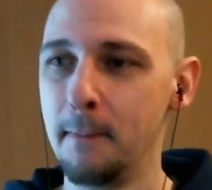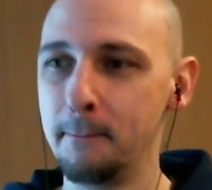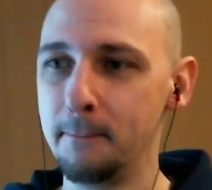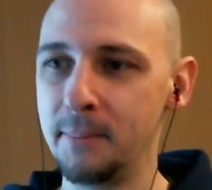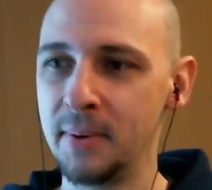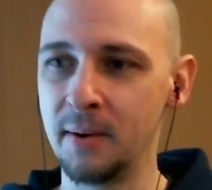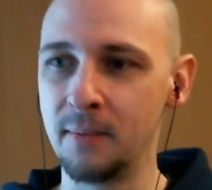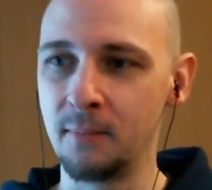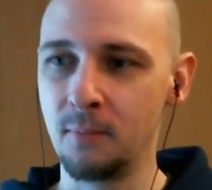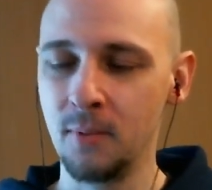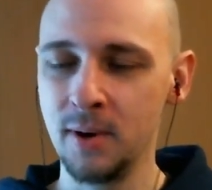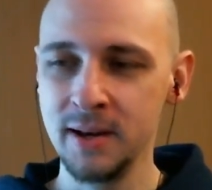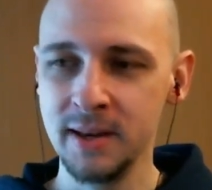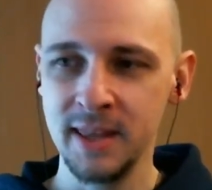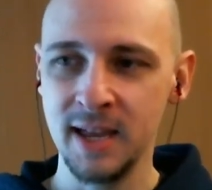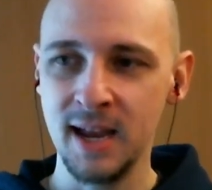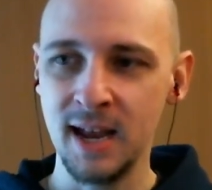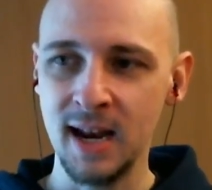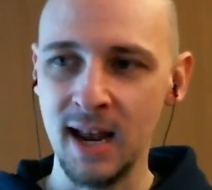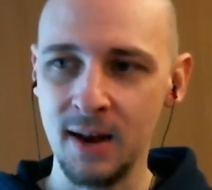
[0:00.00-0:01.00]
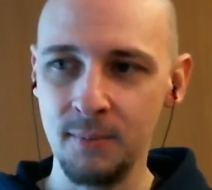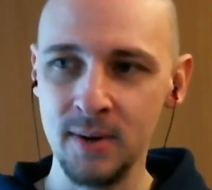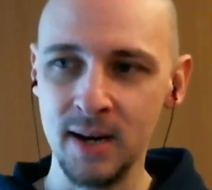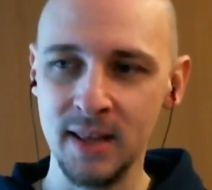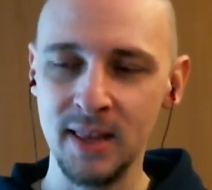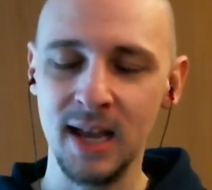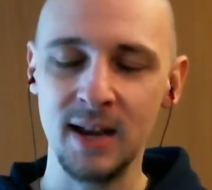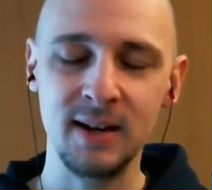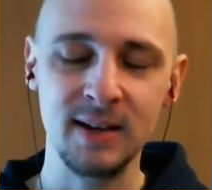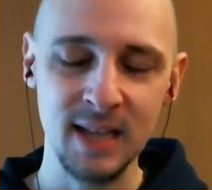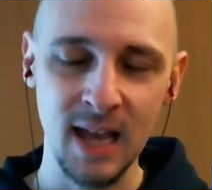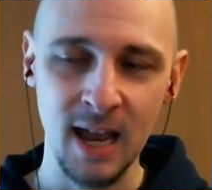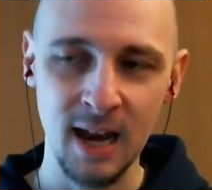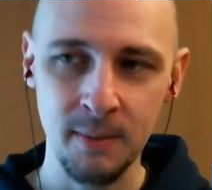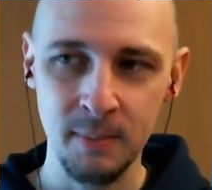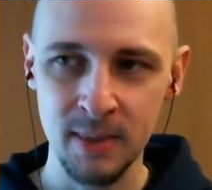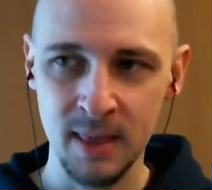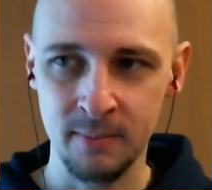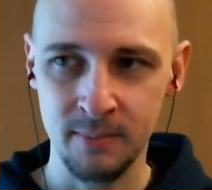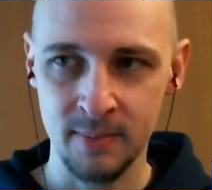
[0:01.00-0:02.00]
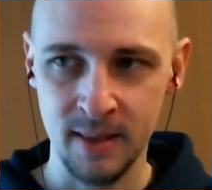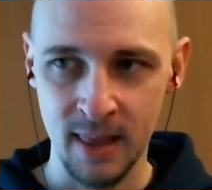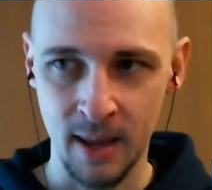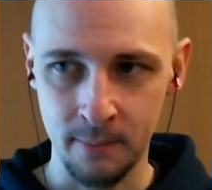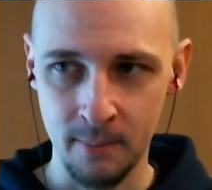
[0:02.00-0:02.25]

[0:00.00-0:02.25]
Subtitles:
But when they gave me that